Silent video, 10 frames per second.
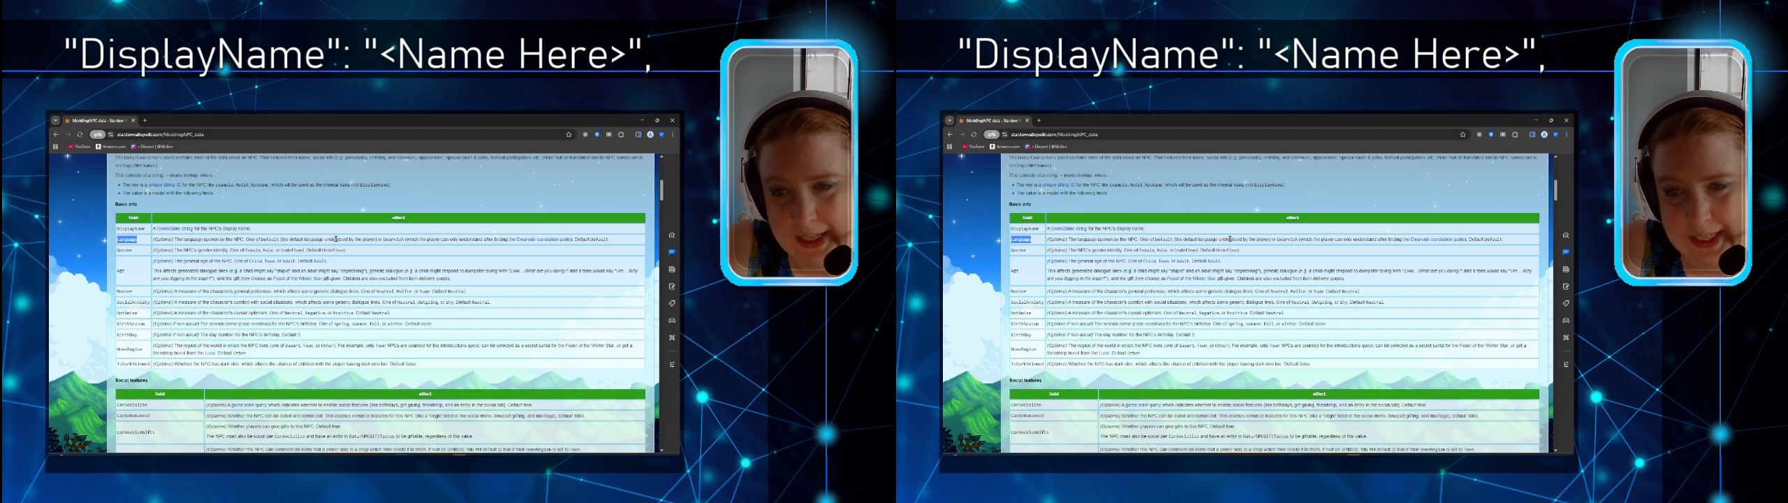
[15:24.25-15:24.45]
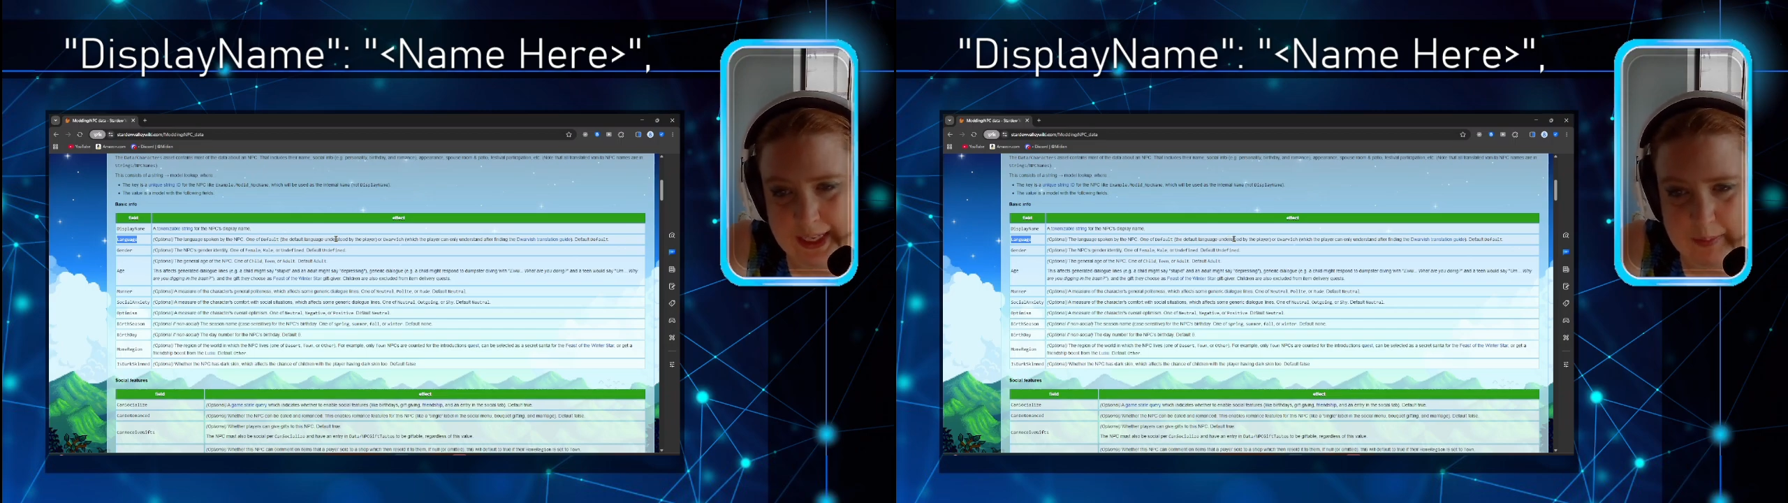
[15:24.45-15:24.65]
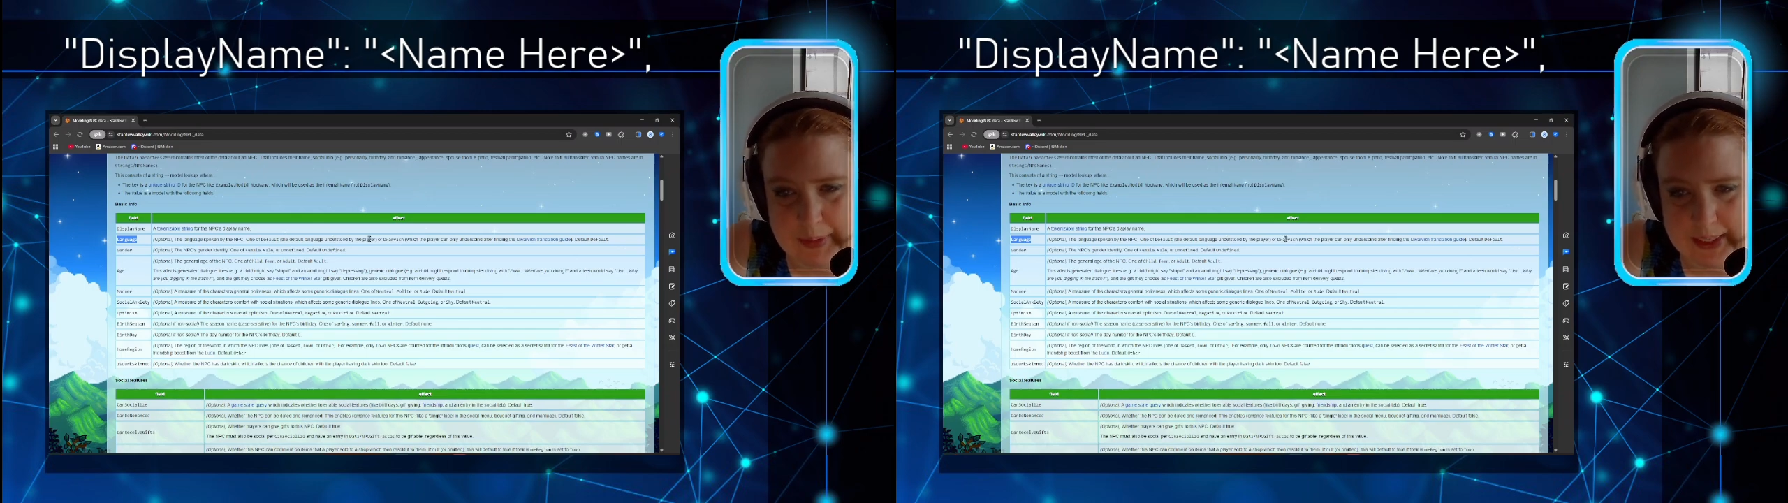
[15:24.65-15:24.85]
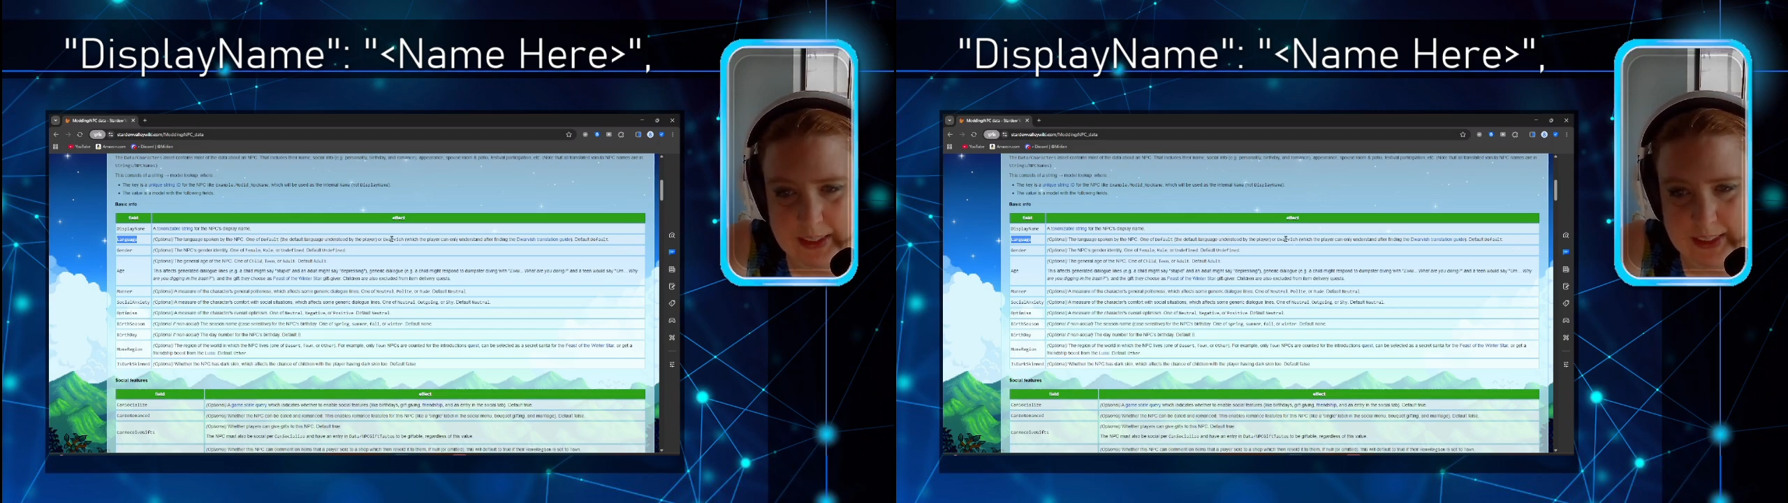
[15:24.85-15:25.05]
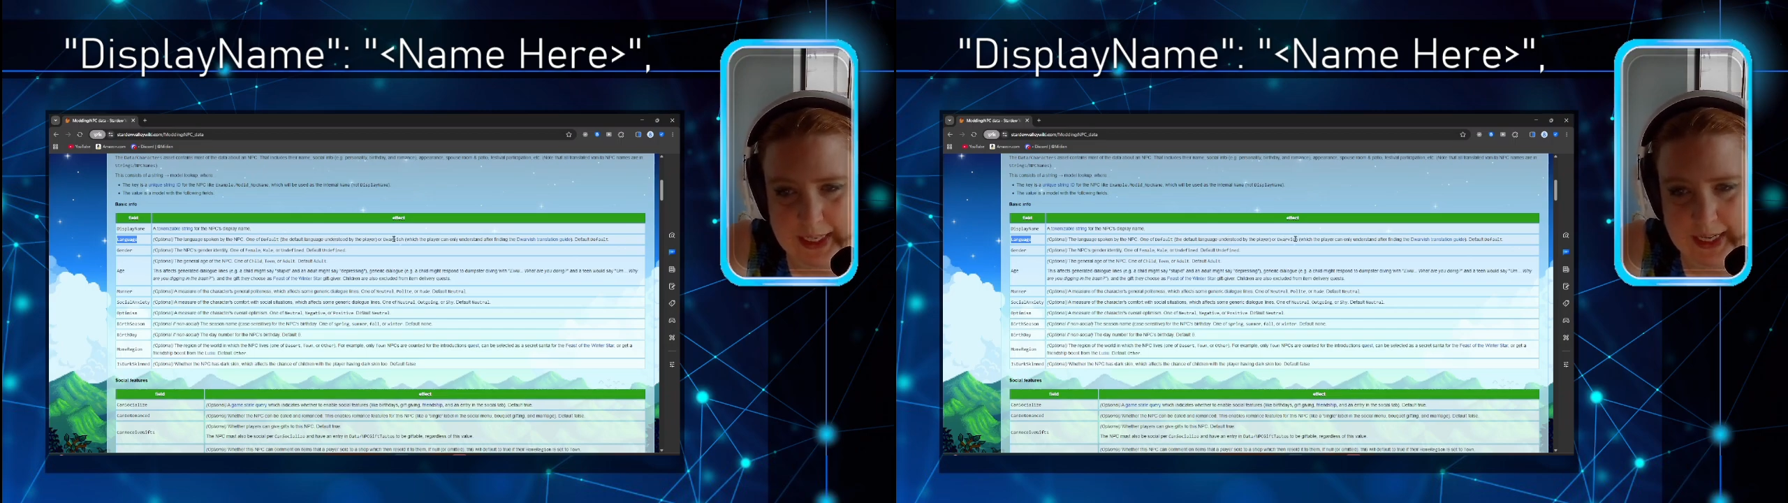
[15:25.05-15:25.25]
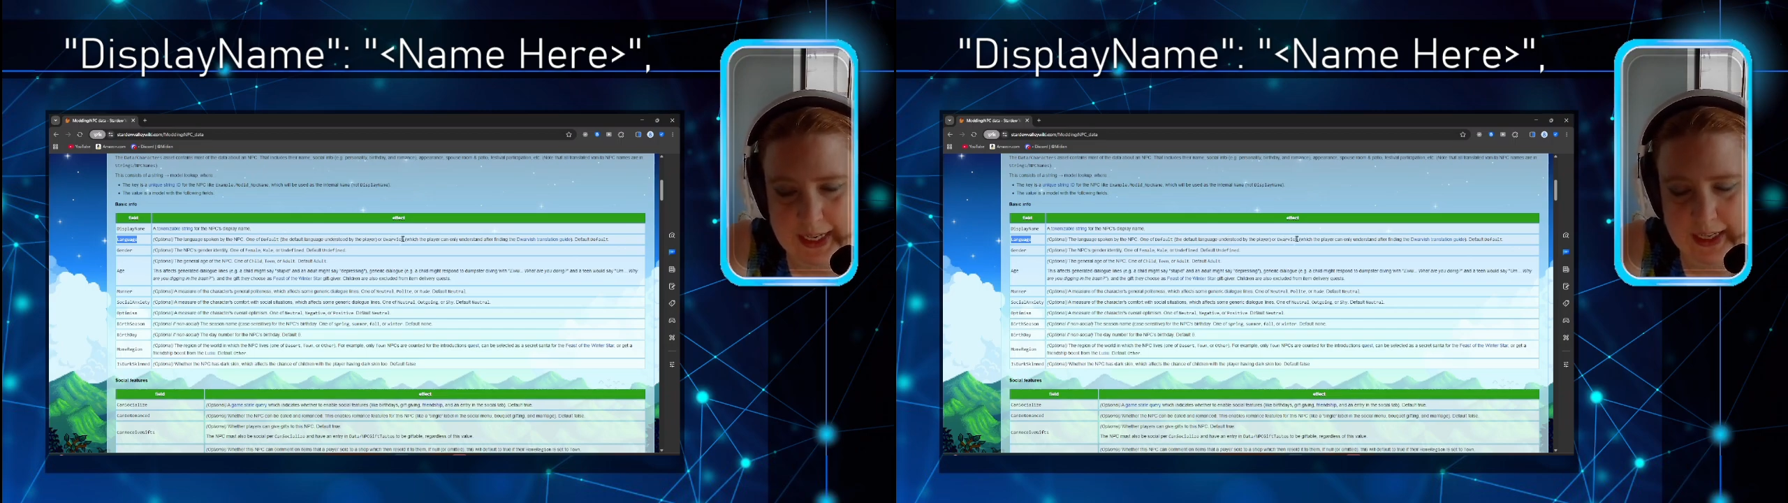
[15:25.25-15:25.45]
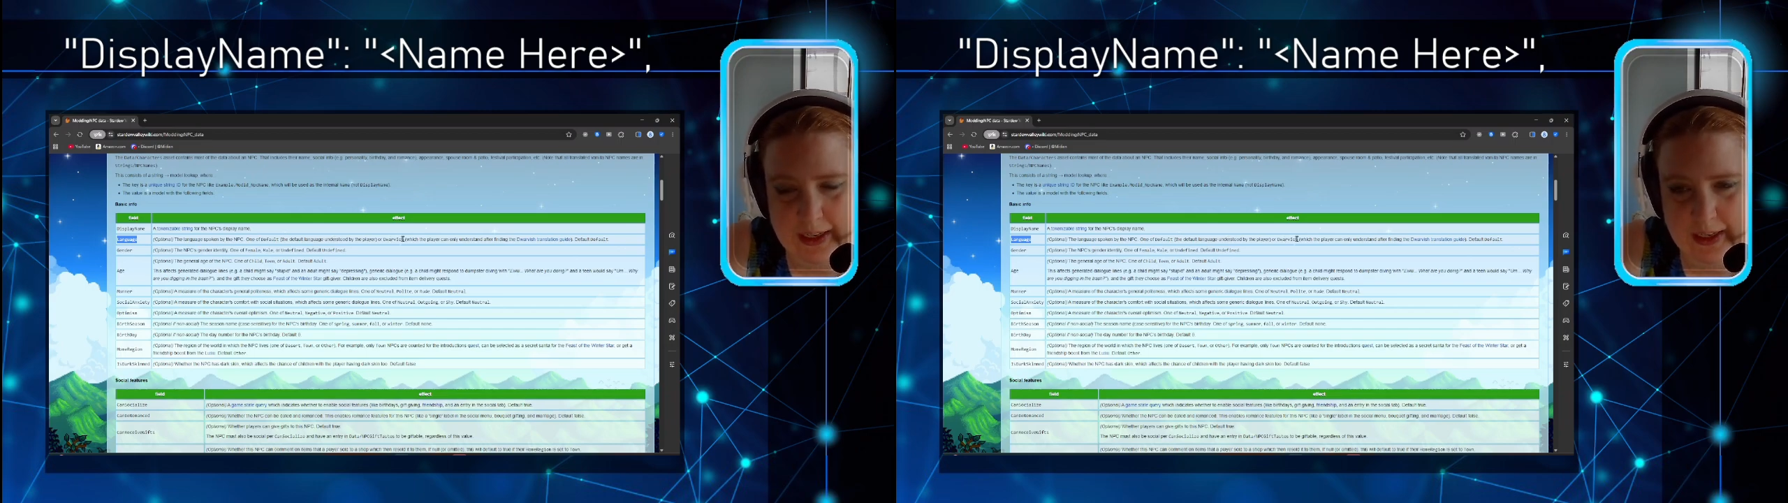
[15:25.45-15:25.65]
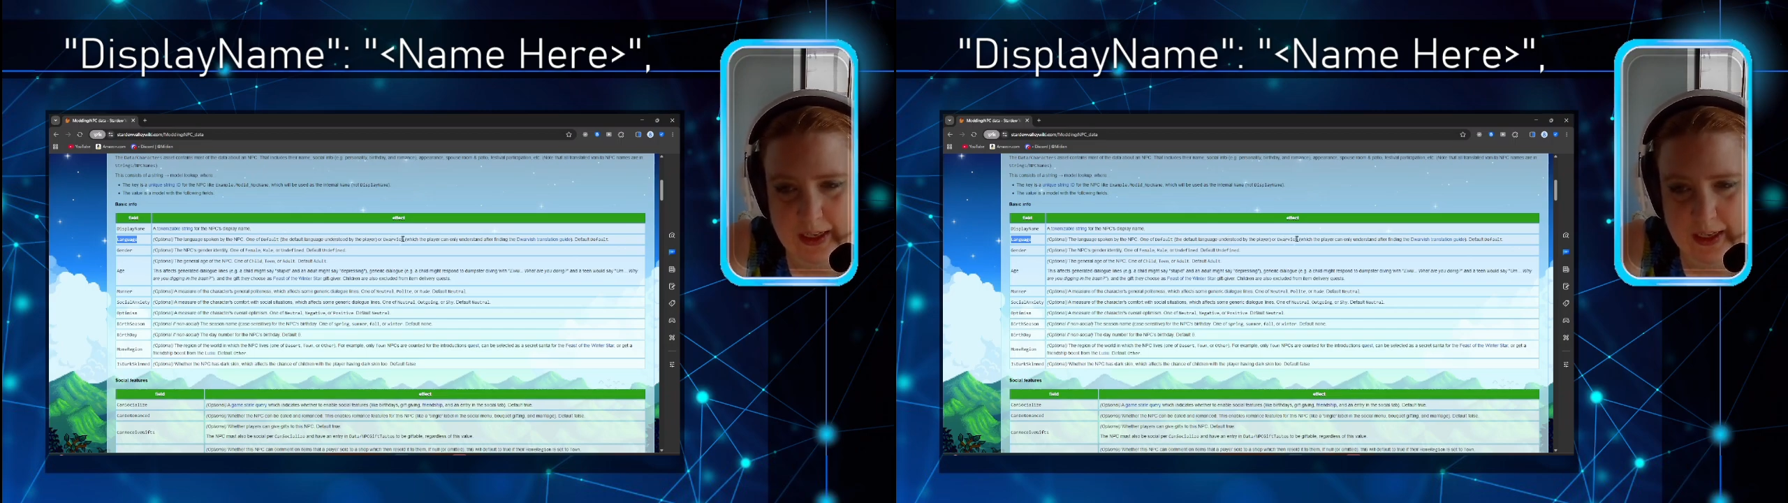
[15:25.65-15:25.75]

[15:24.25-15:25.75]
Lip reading: the NPC